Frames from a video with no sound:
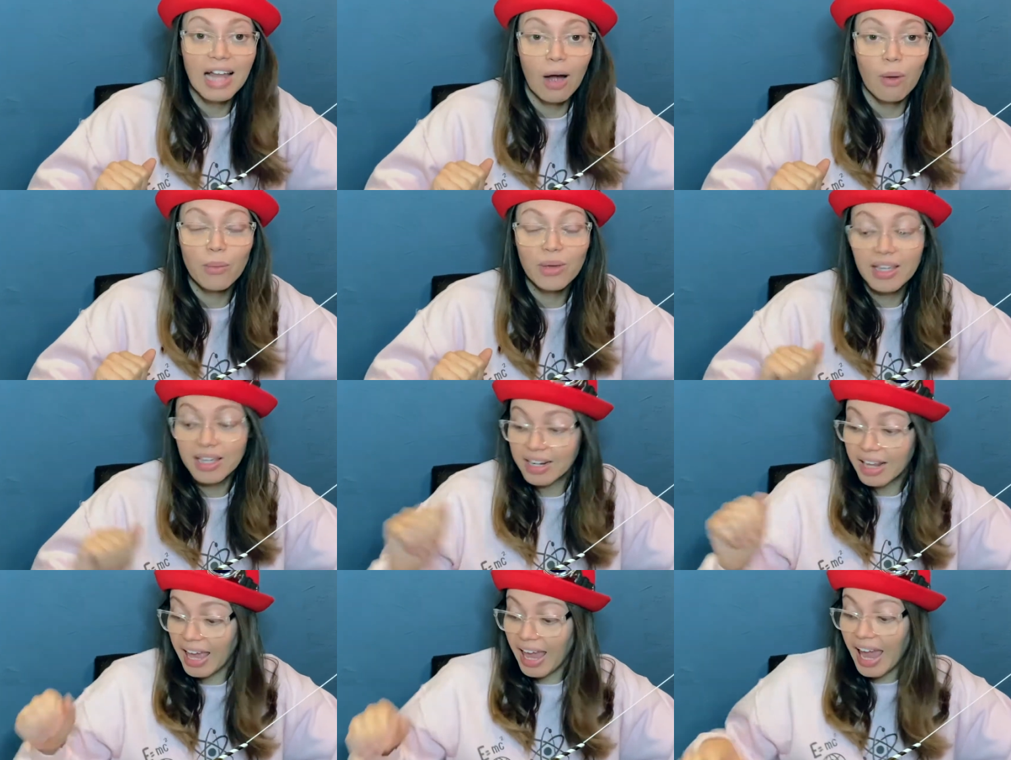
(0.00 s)
we're
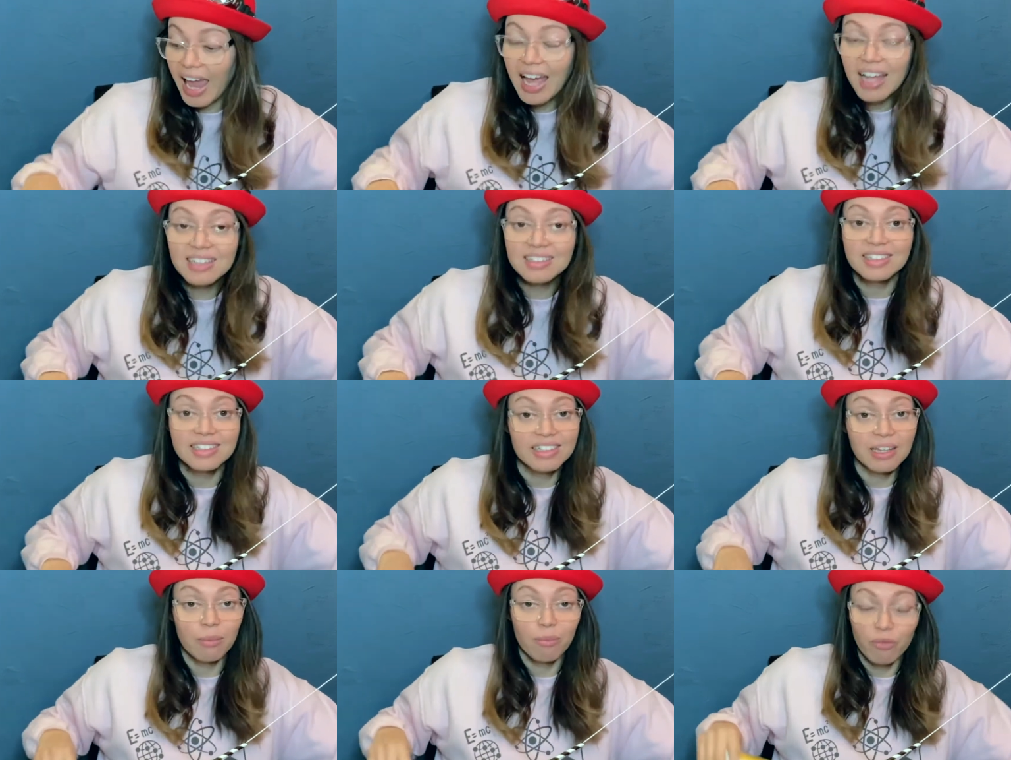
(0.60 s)
gonna add
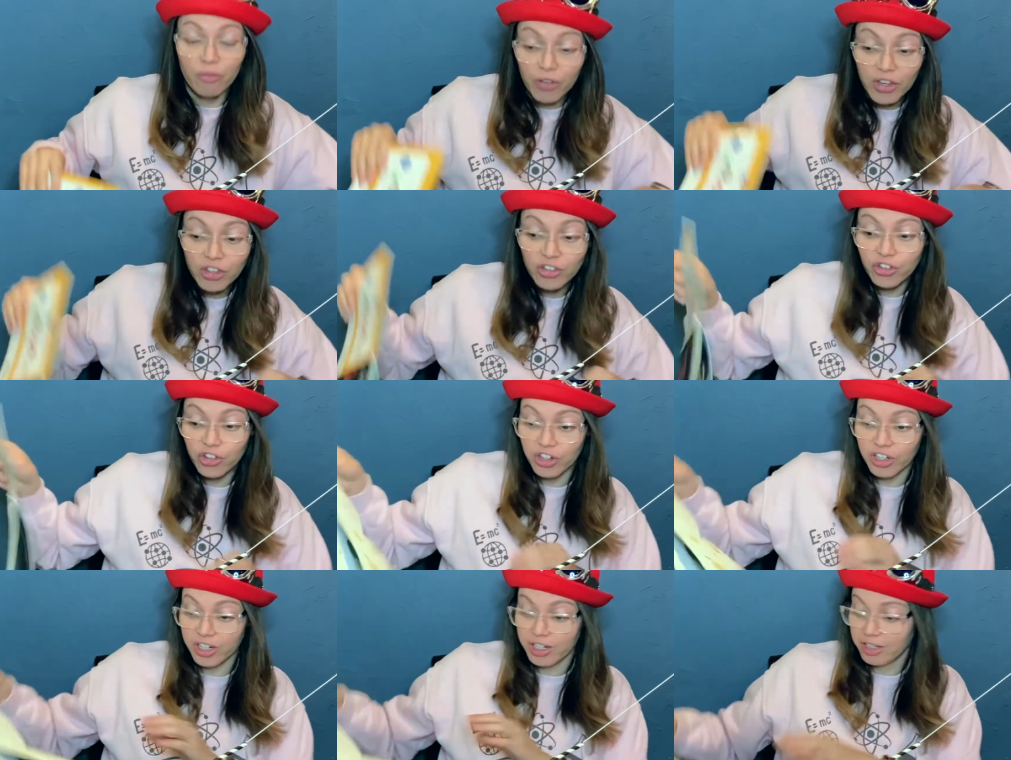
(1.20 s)
some
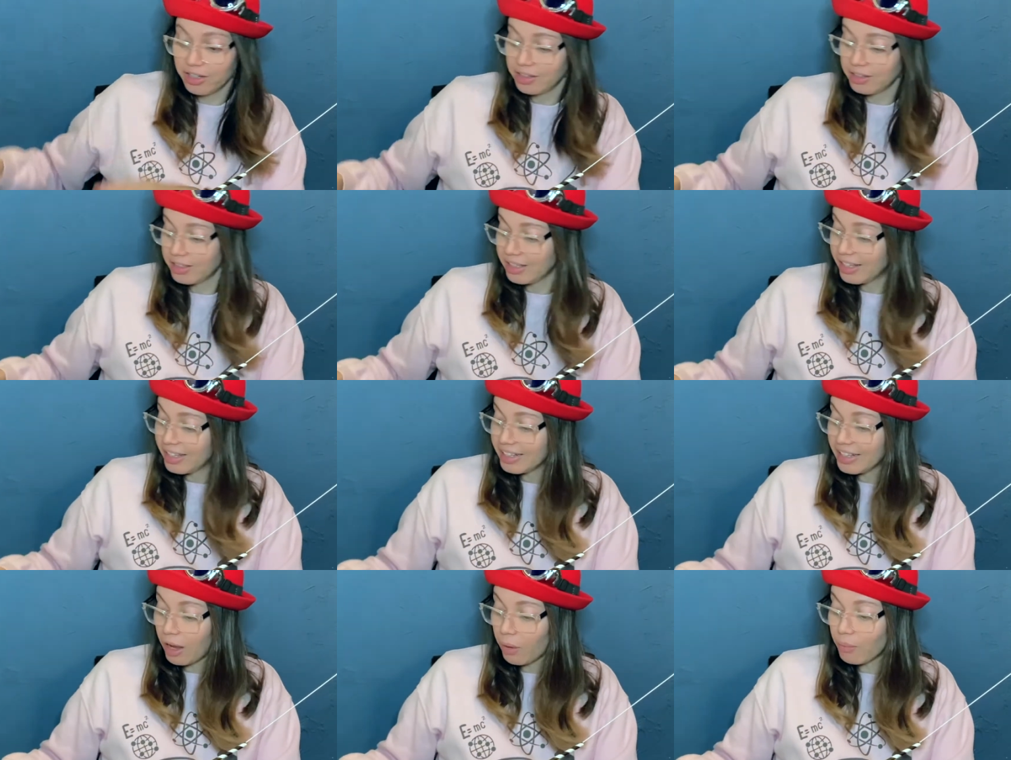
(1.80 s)
feature.
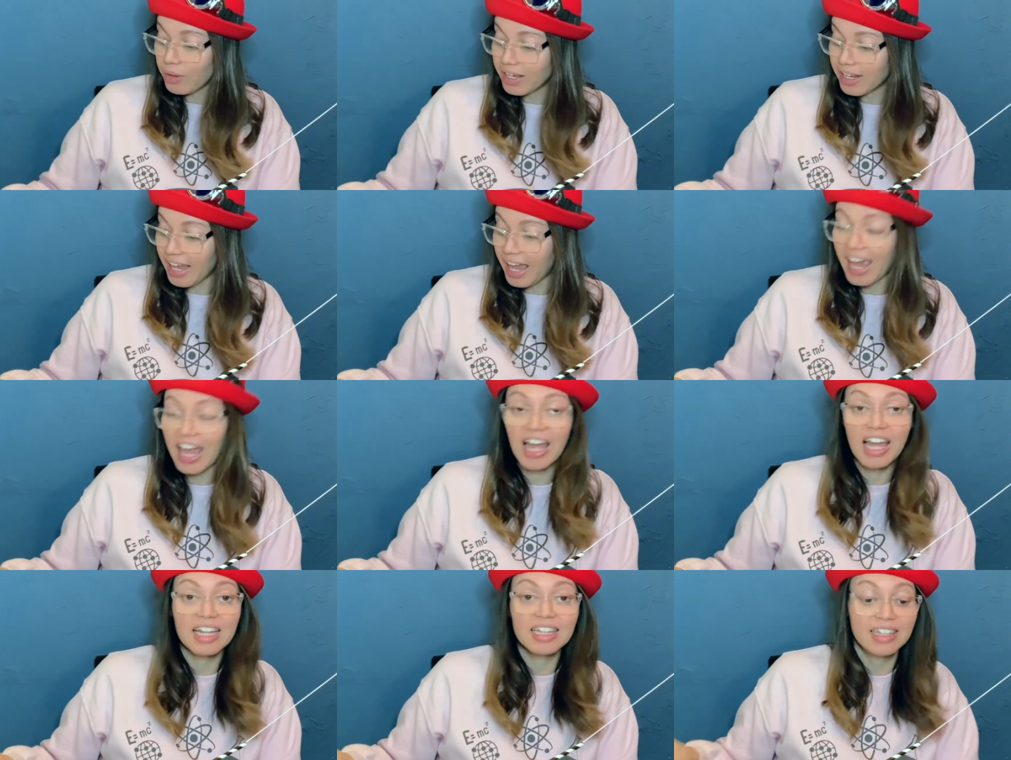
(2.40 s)
Now we're gonna
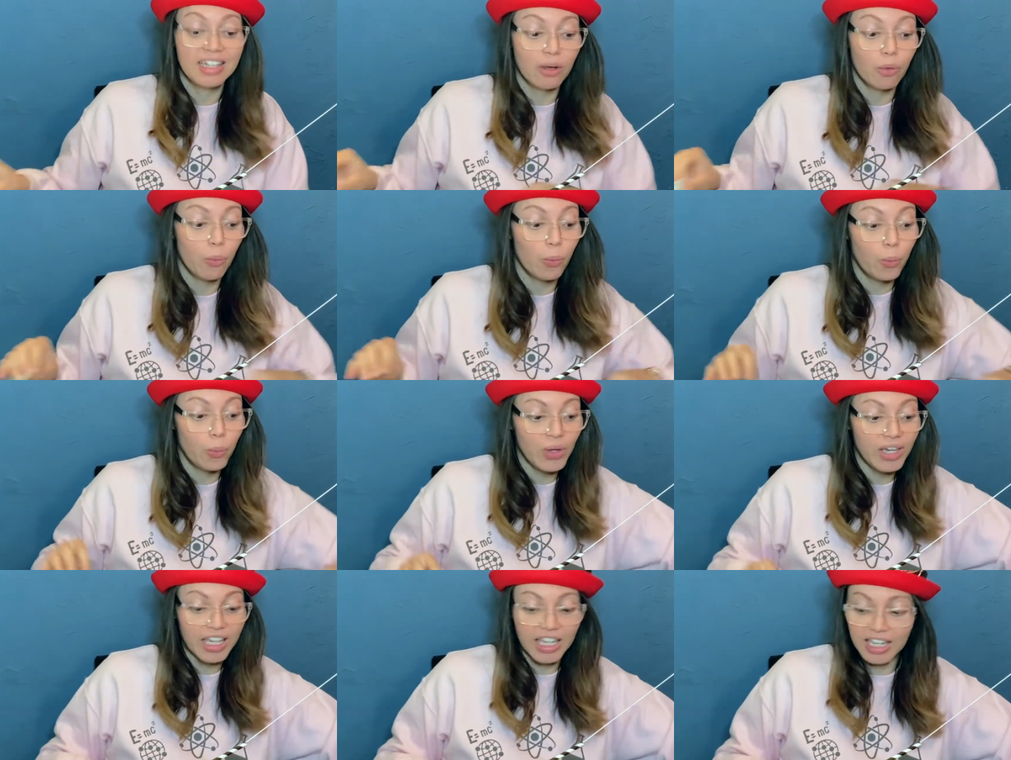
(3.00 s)
add the
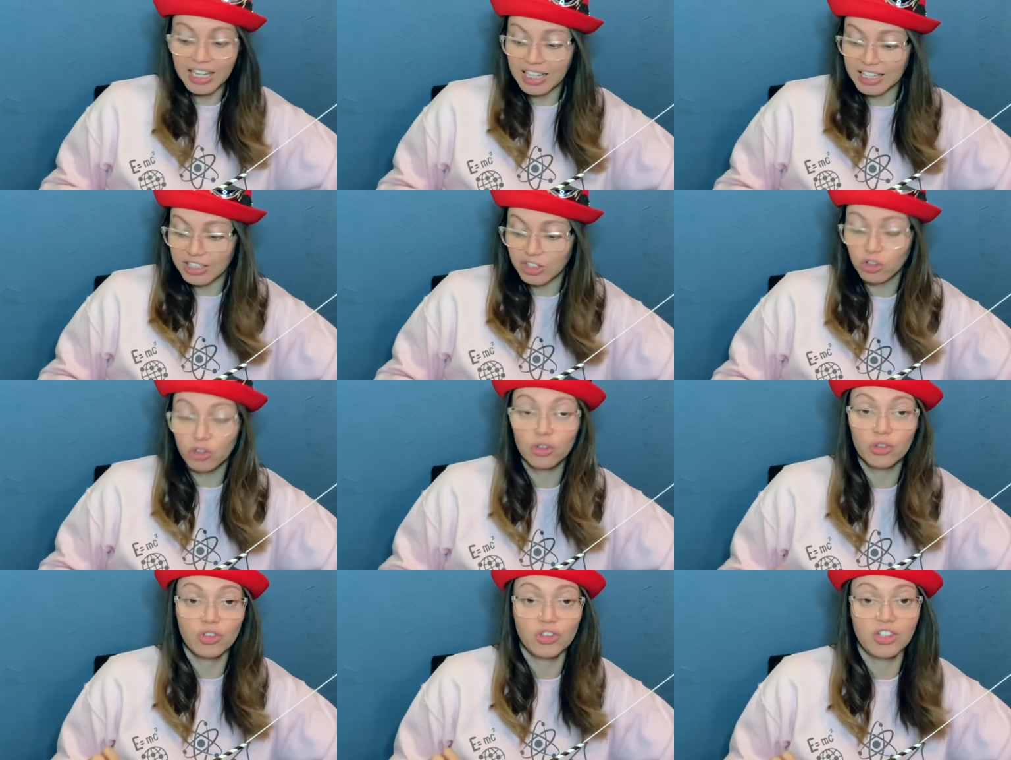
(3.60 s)
wings
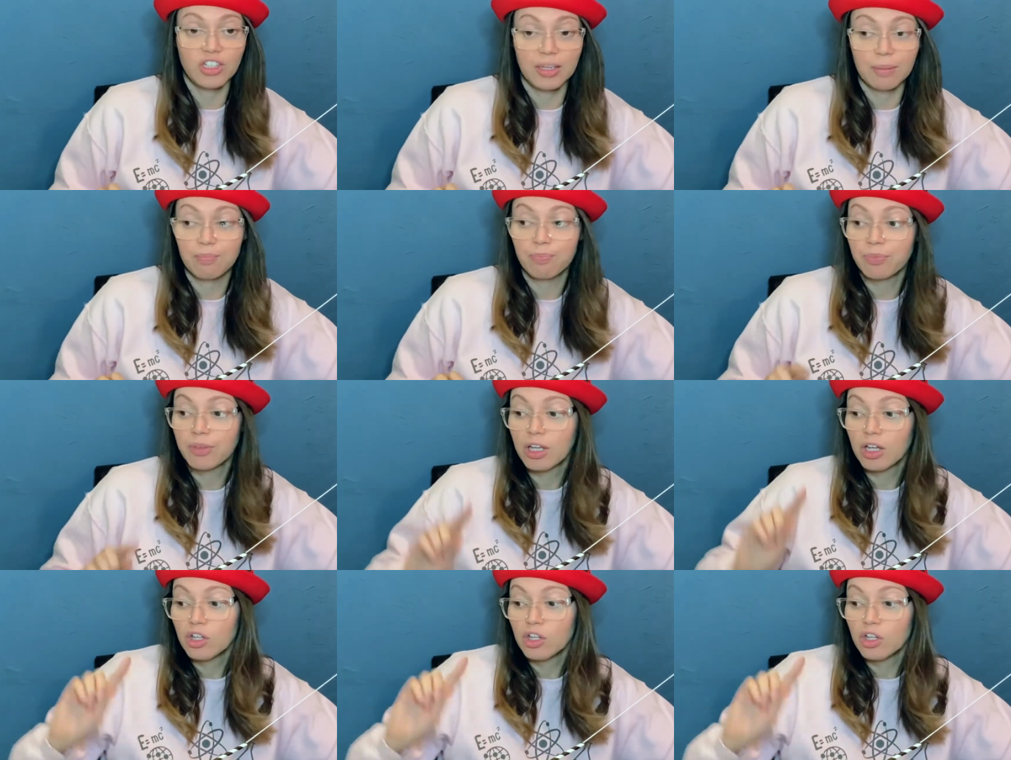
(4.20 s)
to see.